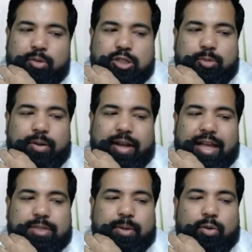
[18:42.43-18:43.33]
principal
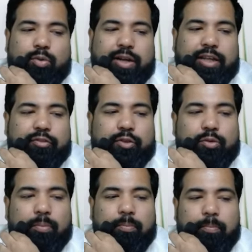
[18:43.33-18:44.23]
tax, but only if
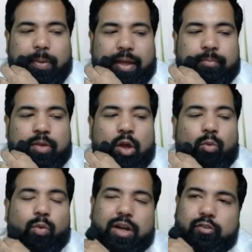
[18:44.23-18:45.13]
you.
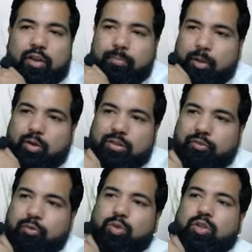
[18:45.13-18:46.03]
What if I pay on
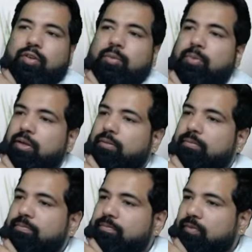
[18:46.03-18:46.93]
the 4th of April?
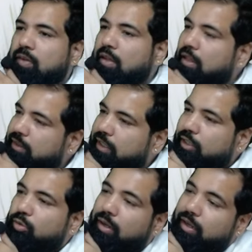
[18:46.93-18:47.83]

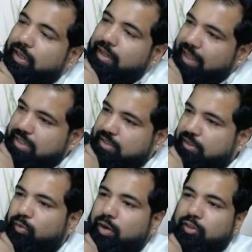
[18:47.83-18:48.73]
Then you will get
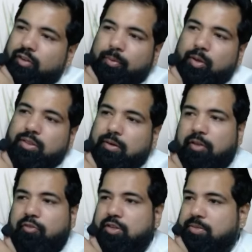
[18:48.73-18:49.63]
next year. What if I pay on
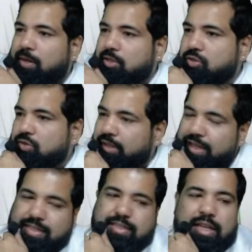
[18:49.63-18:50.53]
31st March?
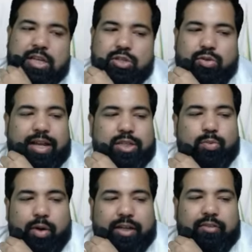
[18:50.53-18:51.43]
Yes. So,
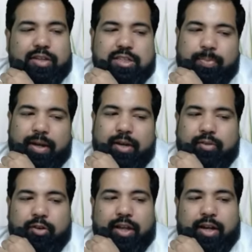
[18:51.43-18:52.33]
guys, whatever is
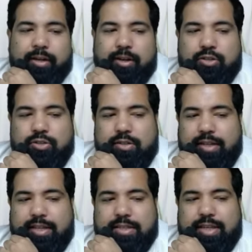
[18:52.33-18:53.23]
paid, will you get a
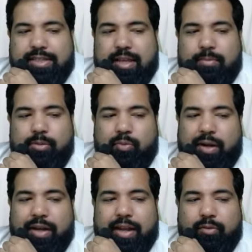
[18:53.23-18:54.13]
deduction? Yes. Example,
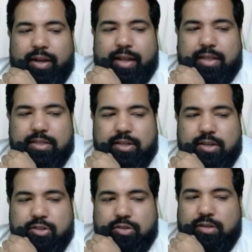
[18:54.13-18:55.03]
1 lakh, will I get this
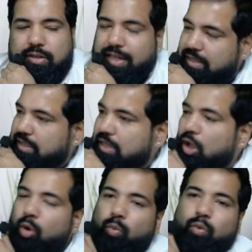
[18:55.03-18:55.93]
deduction? Yeah.
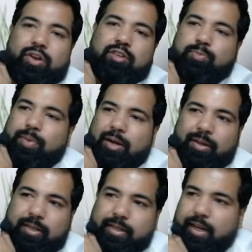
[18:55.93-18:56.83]
What if it's
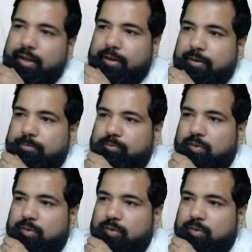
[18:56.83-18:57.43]
paid by the tenant?